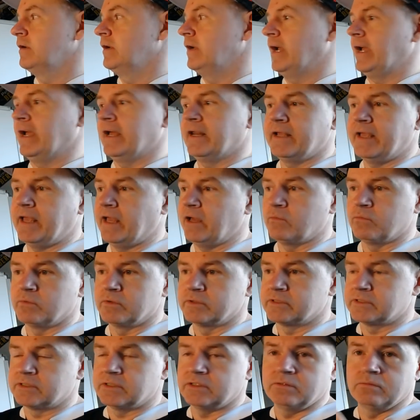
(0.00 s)
And again, we'll
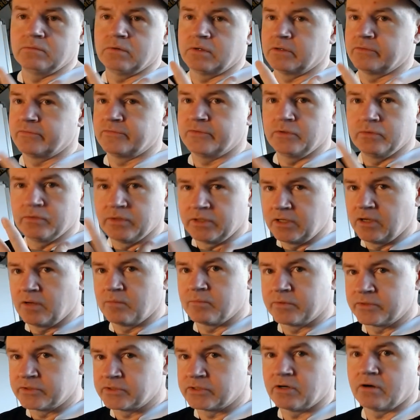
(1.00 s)
see where viewing numbers